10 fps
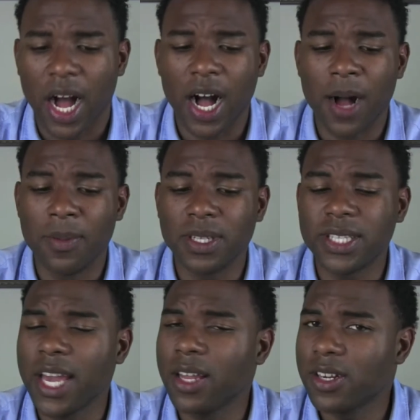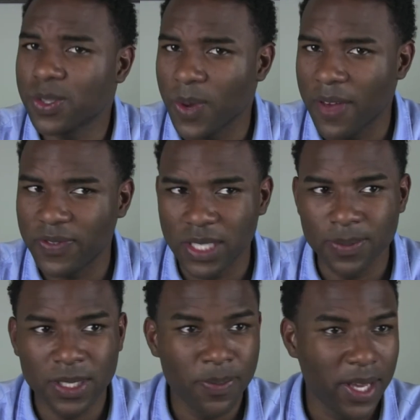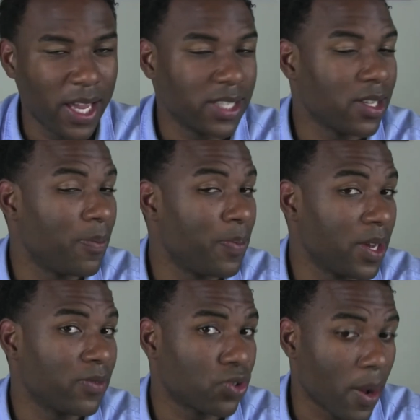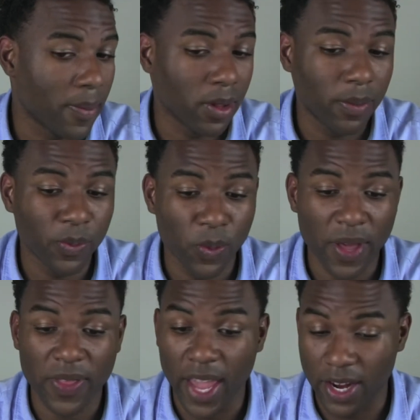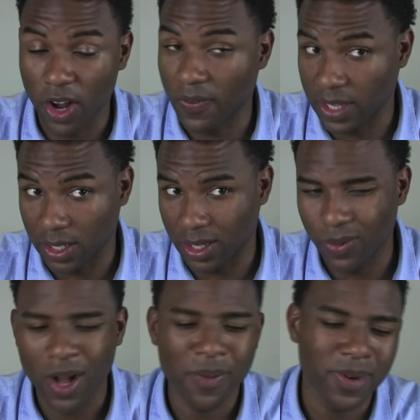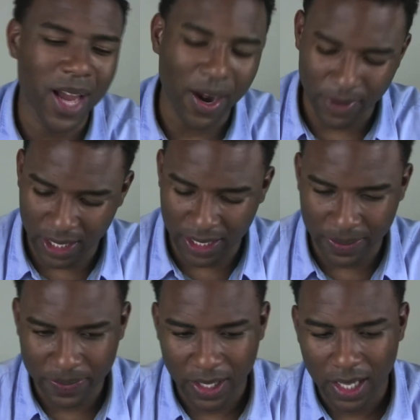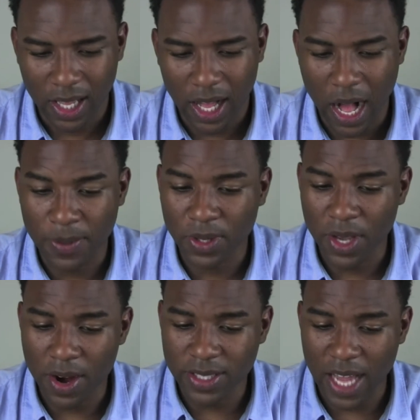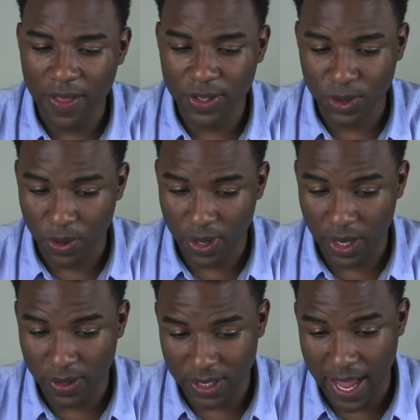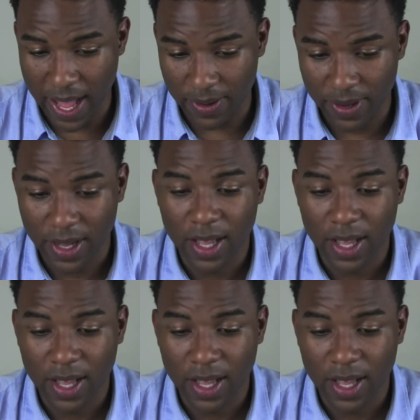Um, Taylor Swift seems to be in a bit of trouble with Adolf Hitler. Well, not really. Um, so here's how the story goes down.